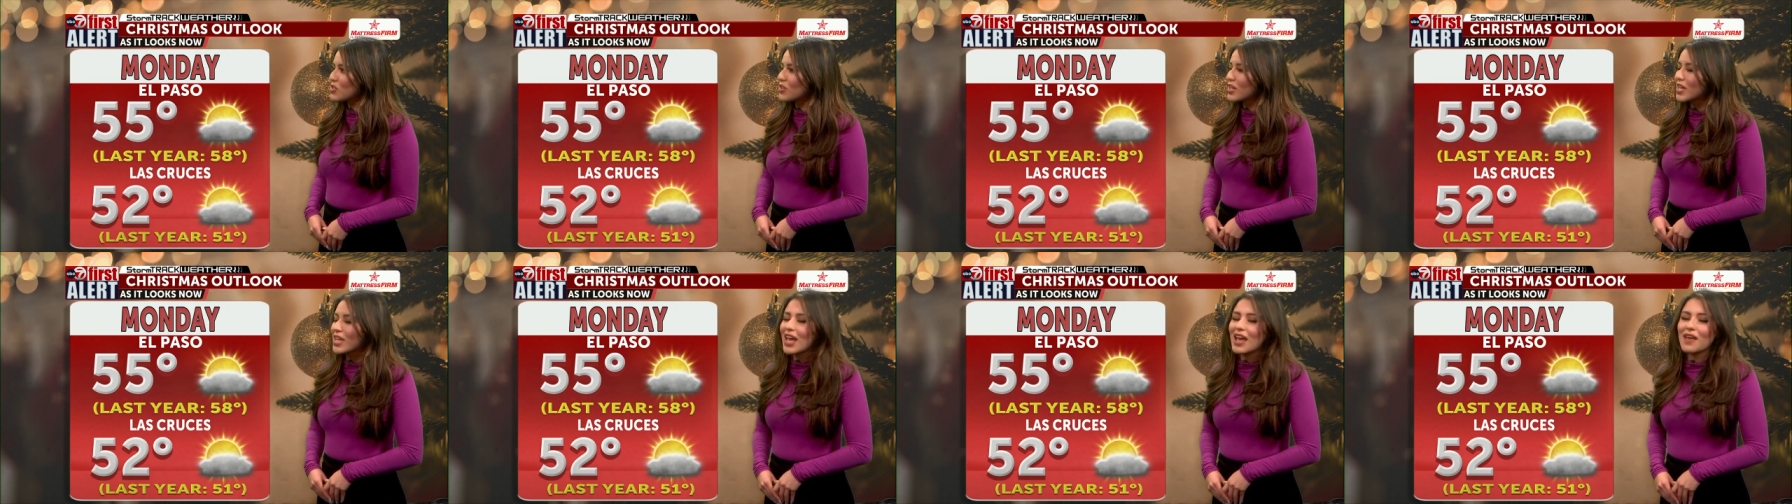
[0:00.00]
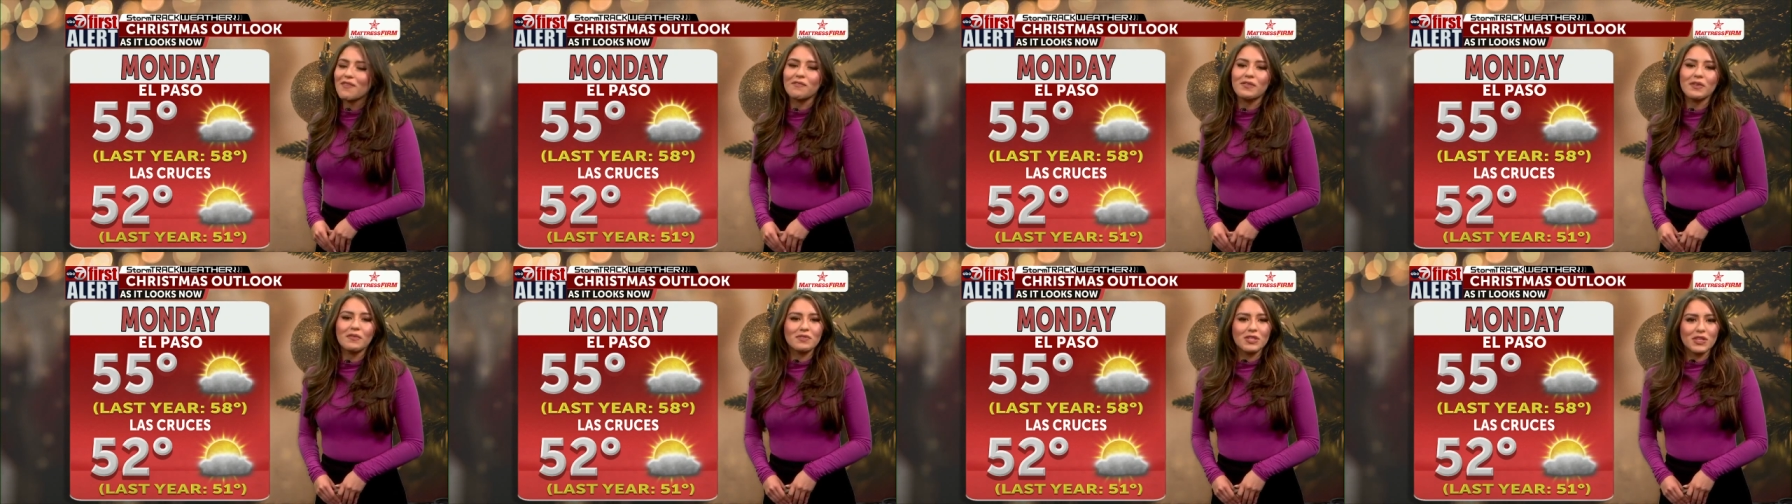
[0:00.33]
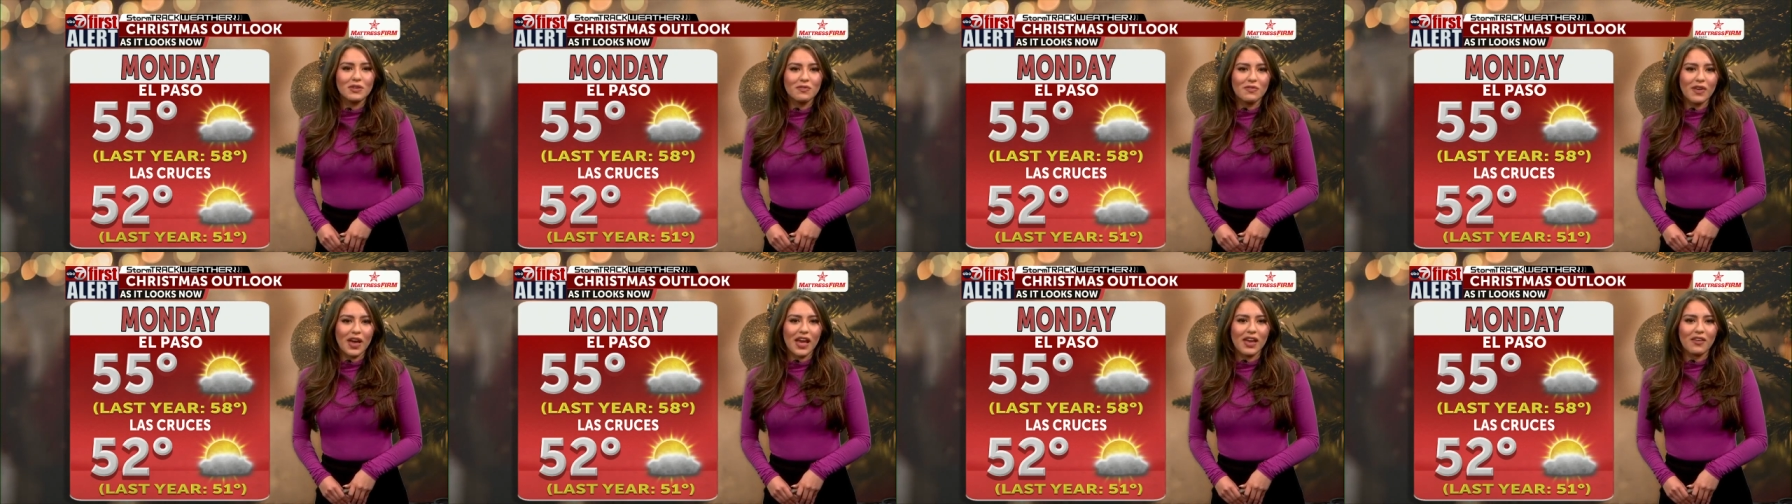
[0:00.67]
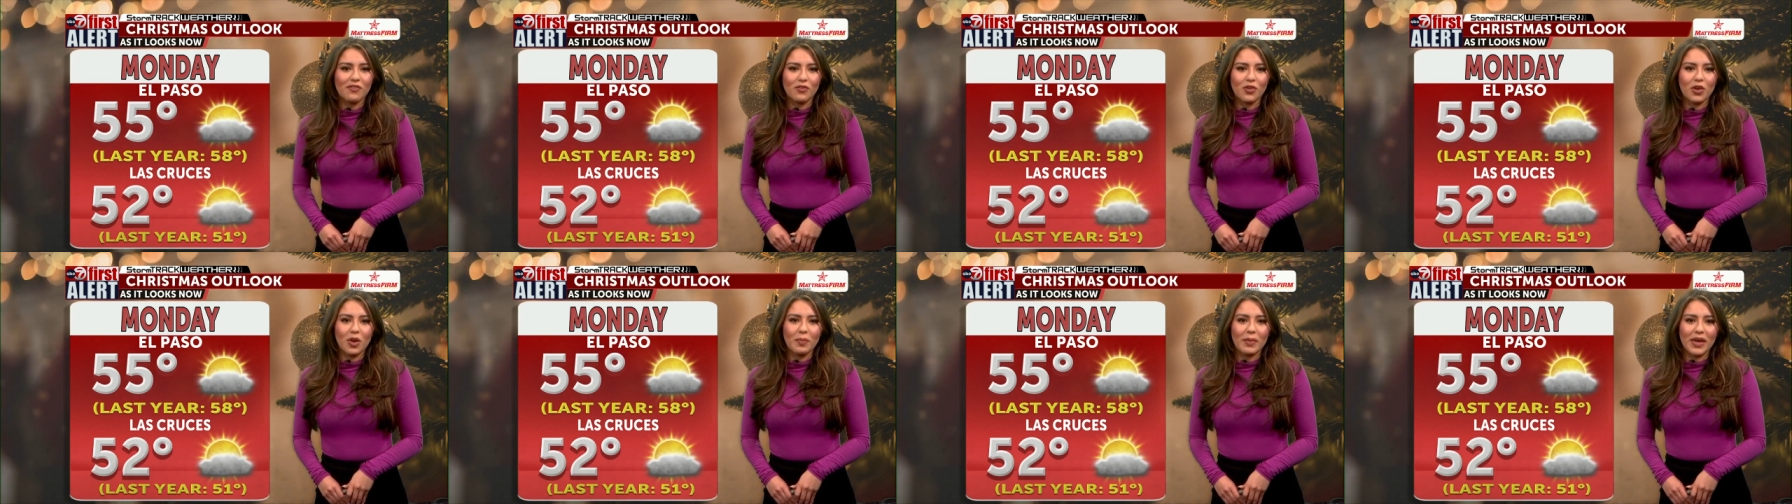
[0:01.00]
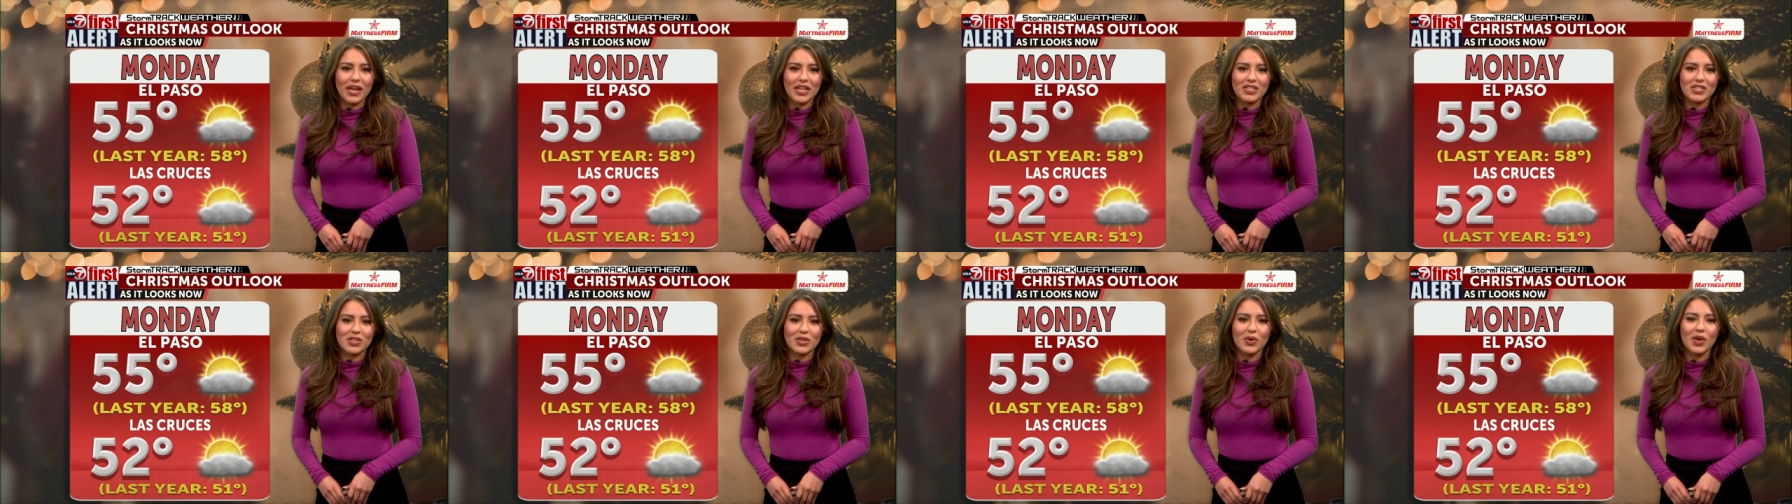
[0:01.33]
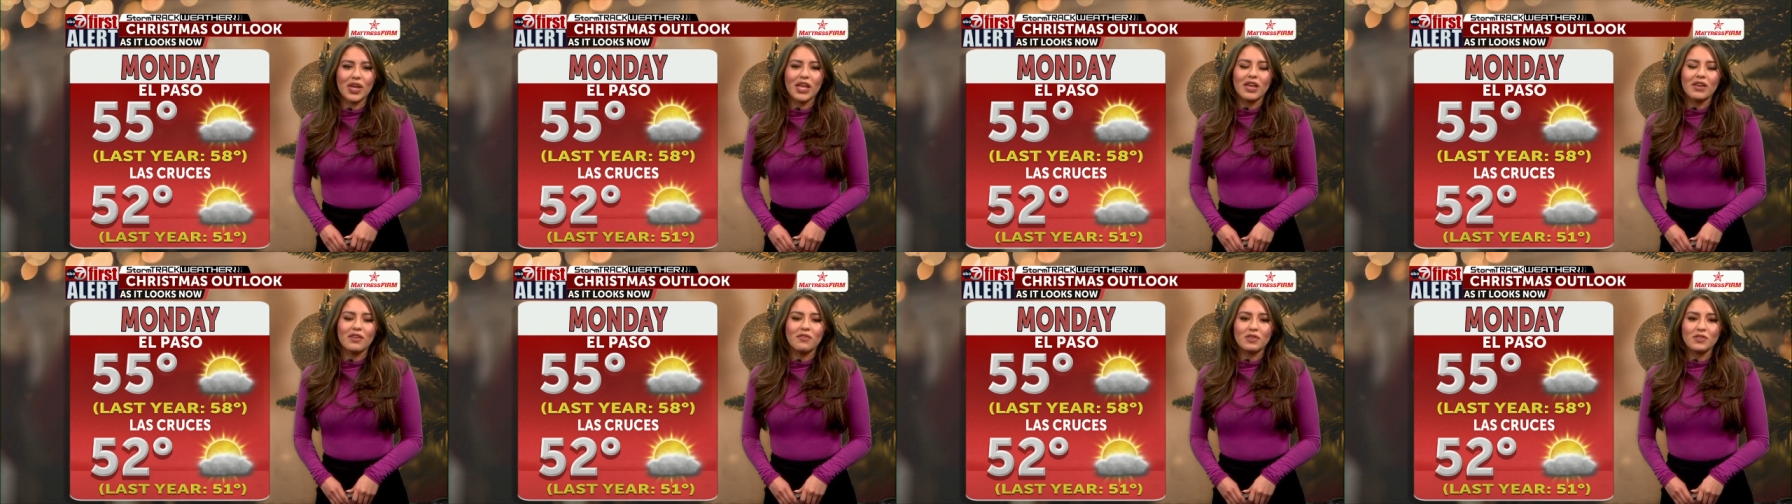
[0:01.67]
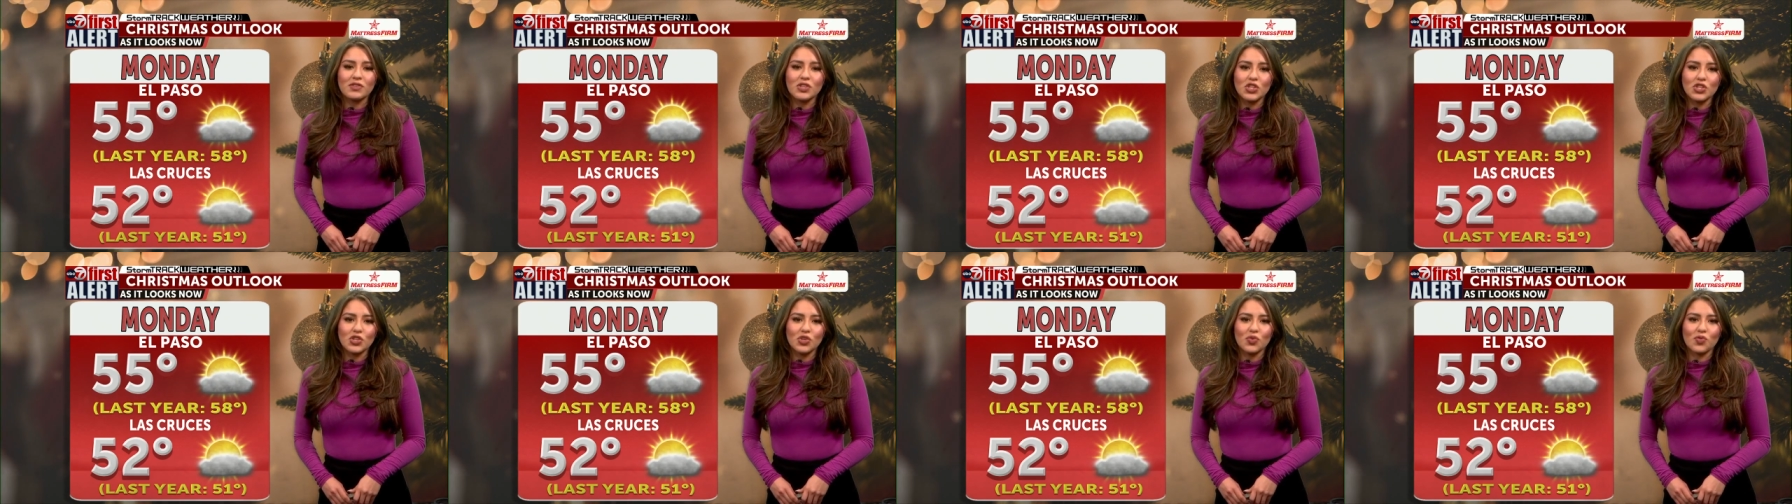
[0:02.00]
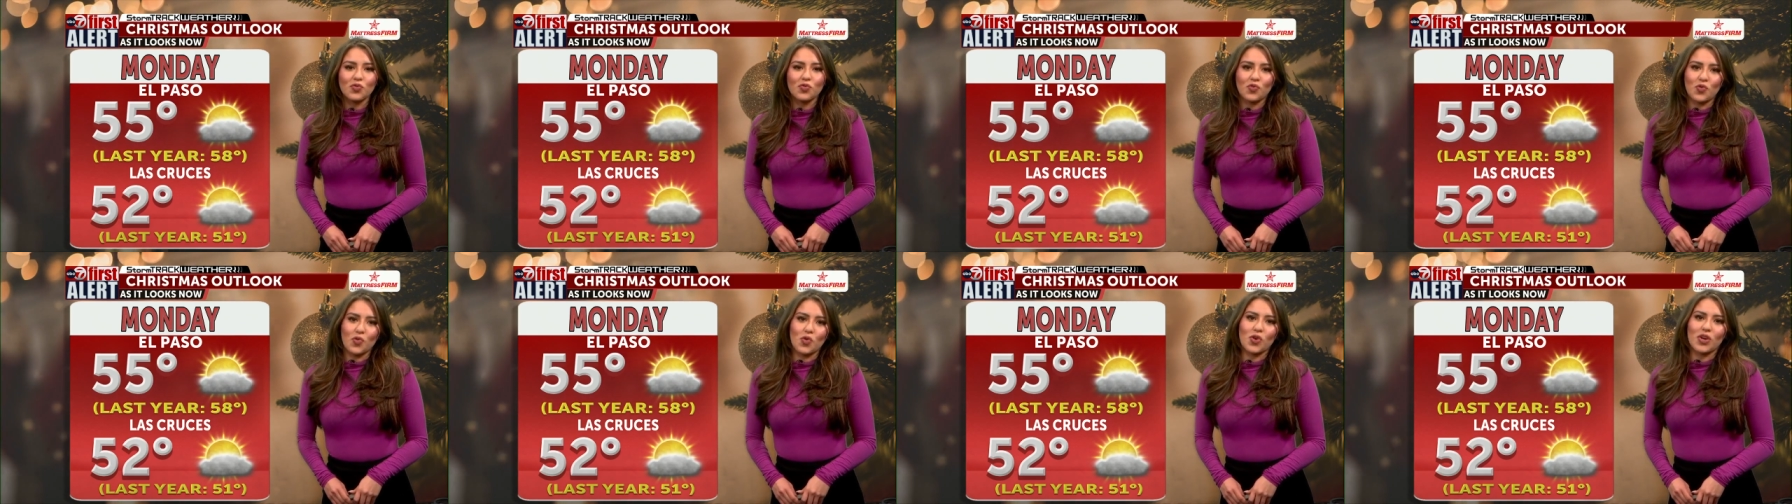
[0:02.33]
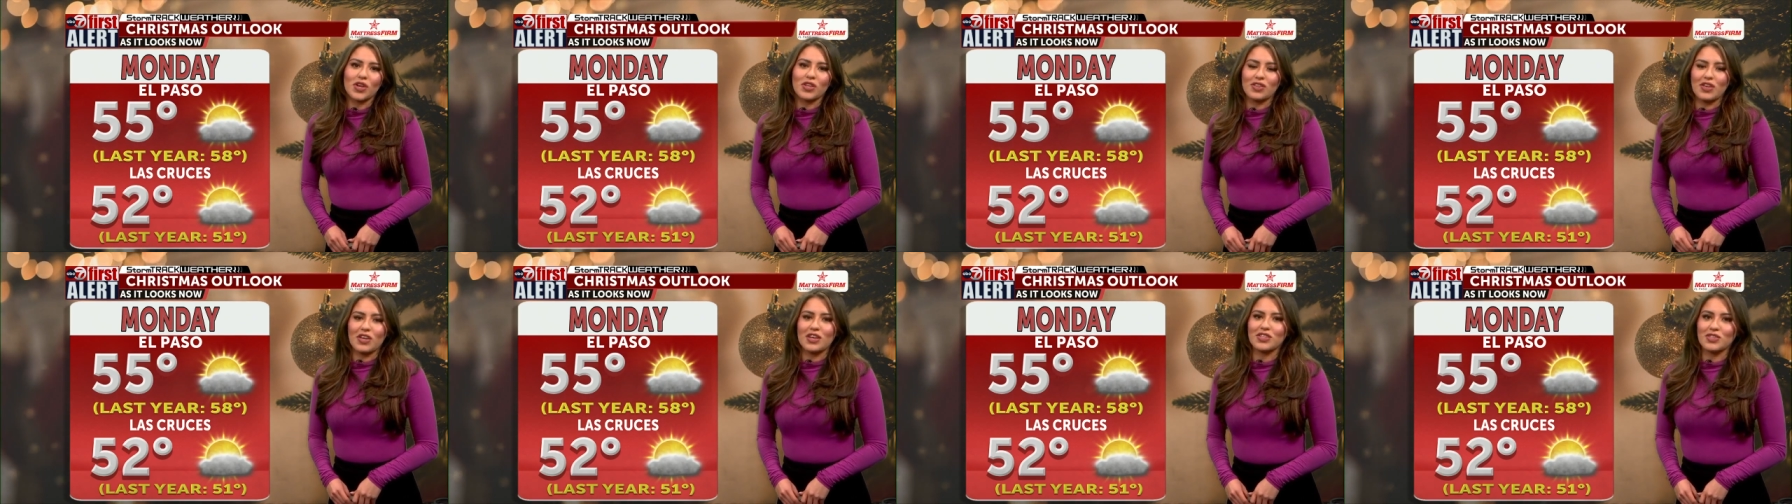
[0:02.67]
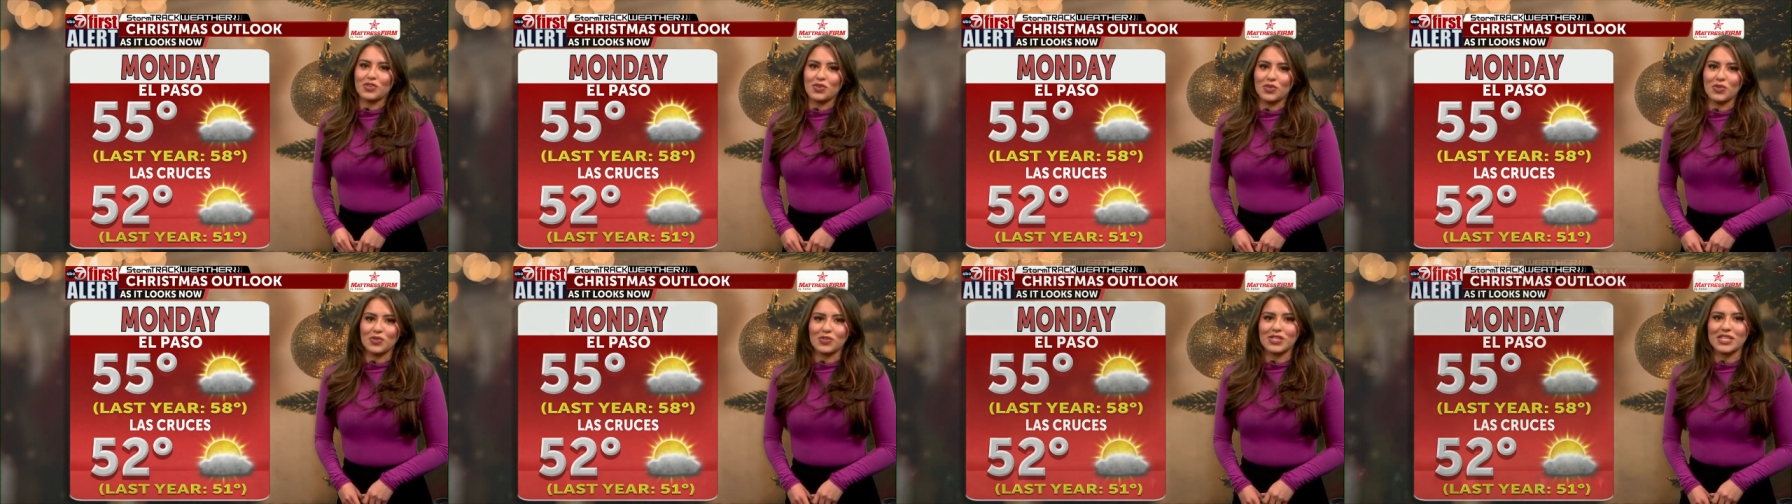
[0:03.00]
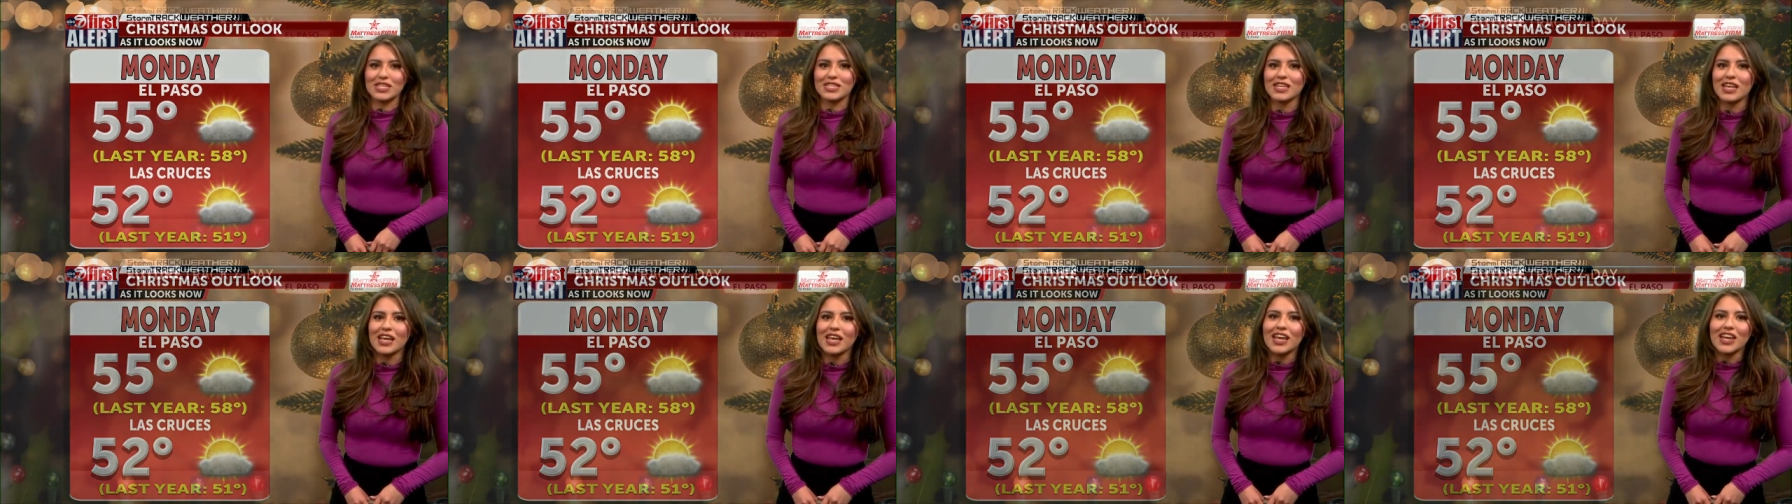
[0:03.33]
looking at 55 for El Paso, 52 for Las Cruces.